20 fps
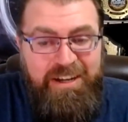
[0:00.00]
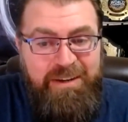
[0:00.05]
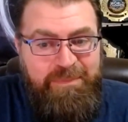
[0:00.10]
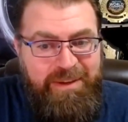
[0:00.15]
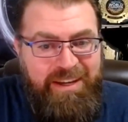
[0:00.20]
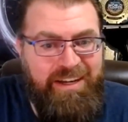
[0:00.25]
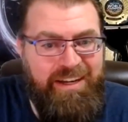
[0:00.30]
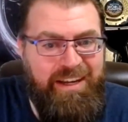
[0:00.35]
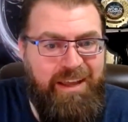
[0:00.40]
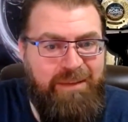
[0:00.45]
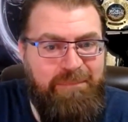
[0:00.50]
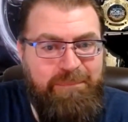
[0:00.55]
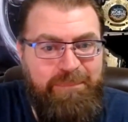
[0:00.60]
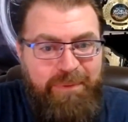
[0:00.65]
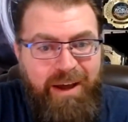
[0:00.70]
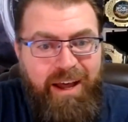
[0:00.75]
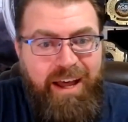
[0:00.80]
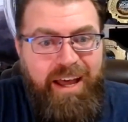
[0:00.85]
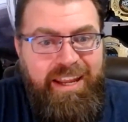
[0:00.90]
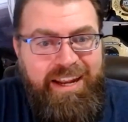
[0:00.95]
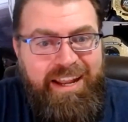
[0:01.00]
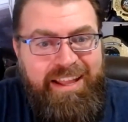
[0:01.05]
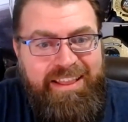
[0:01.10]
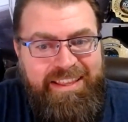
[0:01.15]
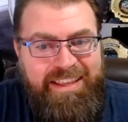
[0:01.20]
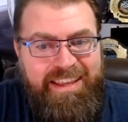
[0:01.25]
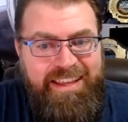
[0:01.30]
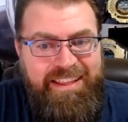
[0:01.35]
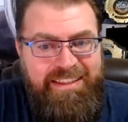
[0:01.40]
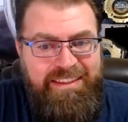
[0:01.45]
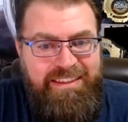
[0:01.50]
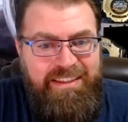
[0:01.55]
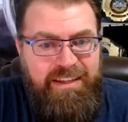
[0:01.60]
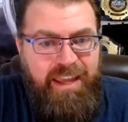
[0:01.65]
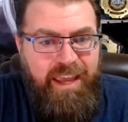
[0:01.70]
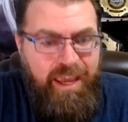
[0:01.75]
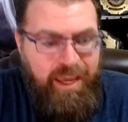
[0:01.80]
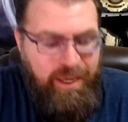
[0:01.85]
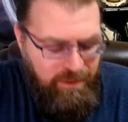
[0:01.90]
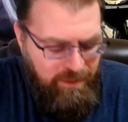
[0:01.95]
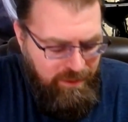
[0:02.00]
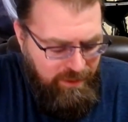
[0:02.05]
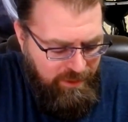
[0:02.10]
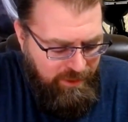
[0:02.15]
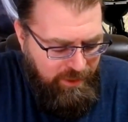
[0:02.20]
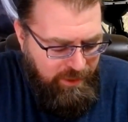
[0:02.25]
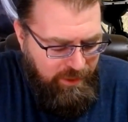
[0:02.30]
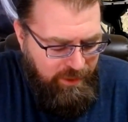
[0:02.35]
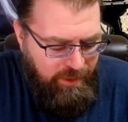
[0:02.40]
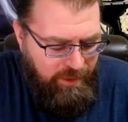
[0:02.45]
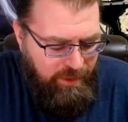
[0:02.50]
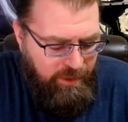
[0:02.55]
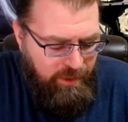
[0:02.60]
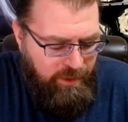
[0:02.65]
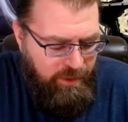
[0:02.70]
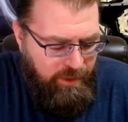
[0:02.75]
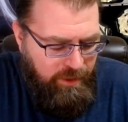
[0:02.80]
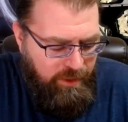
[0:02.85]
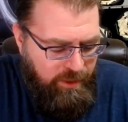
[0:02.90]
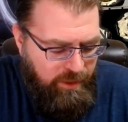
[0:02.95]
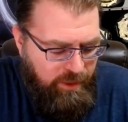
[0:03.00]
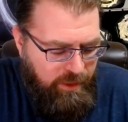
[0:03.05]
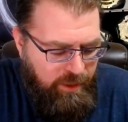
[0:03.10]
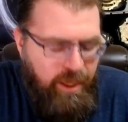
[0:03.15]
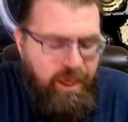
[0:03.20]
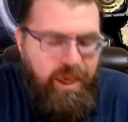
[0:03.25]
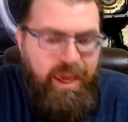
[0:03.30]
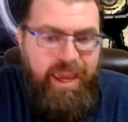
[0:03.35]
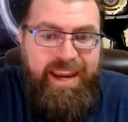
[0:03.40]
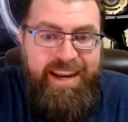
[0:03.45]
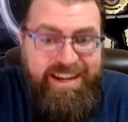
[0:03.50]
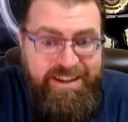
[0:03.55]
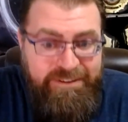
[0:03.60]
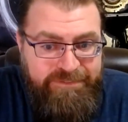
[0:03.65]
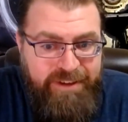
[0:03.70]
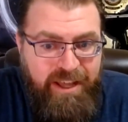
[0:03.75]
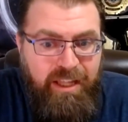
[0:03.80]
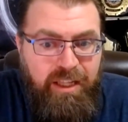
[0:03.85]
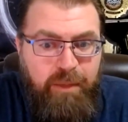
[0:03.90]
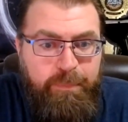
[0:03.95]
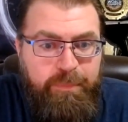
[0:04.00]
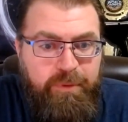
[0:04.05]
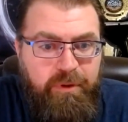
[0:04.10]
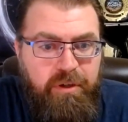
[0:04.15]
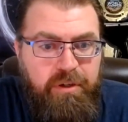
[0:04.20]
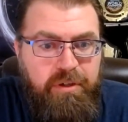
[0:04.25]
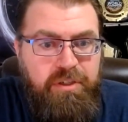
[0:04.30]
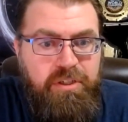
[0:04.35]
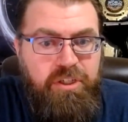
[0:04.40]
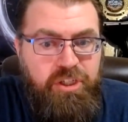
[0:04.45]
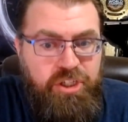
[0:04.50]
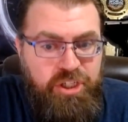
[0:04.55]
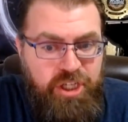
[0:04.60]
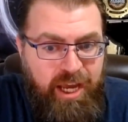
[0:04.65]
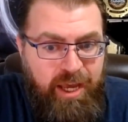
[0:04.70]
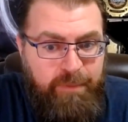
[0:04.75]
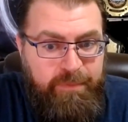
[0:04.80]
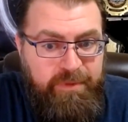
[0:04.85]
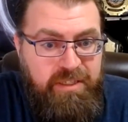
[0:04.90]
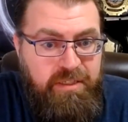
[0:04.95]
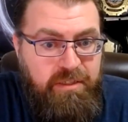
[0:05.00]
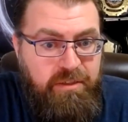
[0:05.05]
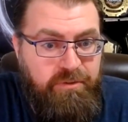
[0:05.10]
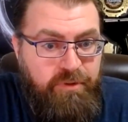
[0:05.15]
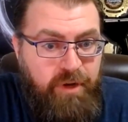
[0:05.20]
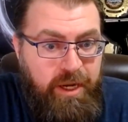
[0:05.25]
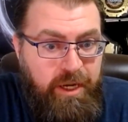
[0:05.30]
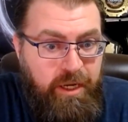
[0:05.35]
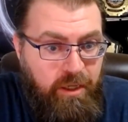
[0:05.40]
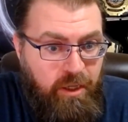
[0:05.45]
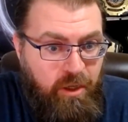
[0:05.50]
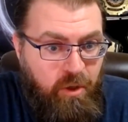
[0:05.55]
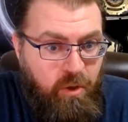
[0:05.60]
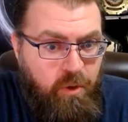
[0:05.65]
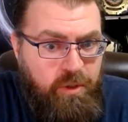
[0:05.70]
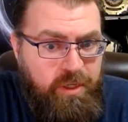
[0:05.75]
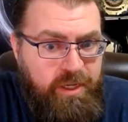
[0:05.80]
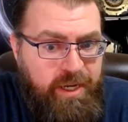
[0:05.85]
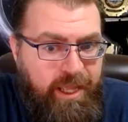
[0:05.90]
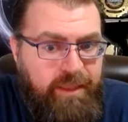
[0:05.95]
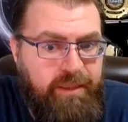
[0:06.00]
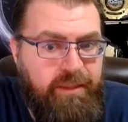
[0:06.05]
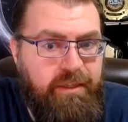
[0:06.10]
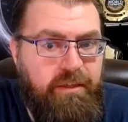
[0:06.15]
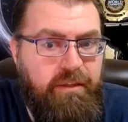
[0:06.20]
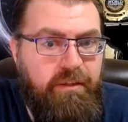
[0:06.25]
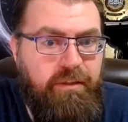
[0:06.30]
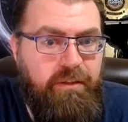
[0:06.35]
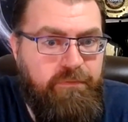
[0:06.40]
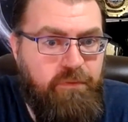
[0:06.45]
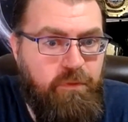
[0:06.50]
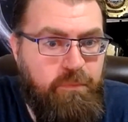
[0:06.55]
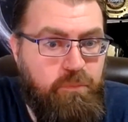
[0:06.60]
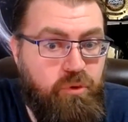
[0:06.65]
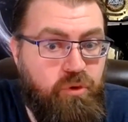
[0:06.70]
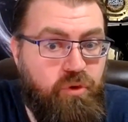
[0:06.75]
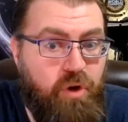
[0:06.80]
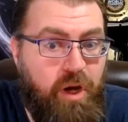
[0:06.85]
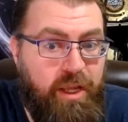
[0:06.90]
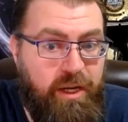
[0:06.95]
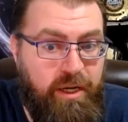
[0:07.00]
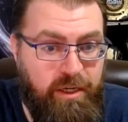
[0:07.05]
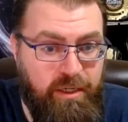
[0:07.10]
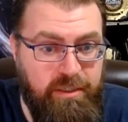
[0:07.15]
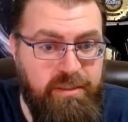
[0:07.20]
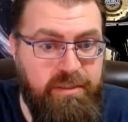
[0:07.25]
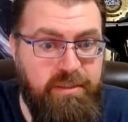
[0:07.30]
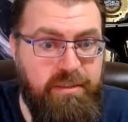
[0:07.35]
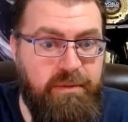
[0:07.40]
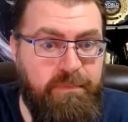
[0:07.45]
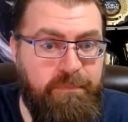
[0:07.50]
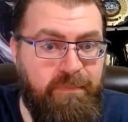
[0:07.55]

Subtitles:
to pick on, but at the end of the day, a developer's job is to write code, not to deliver products.